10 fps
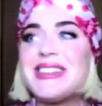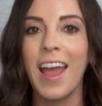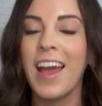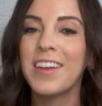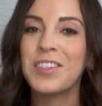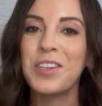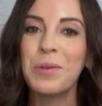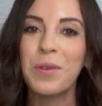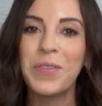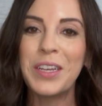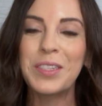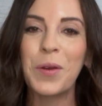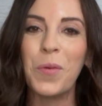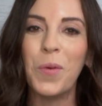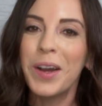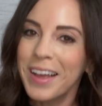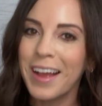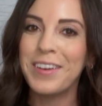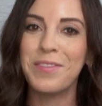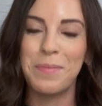And she revealed what
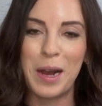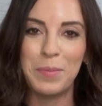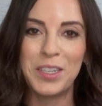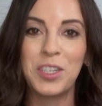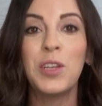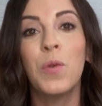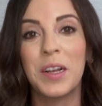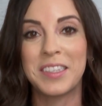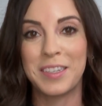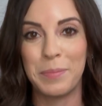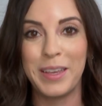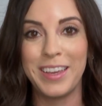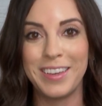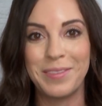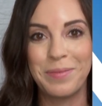kind of mama she wants to be.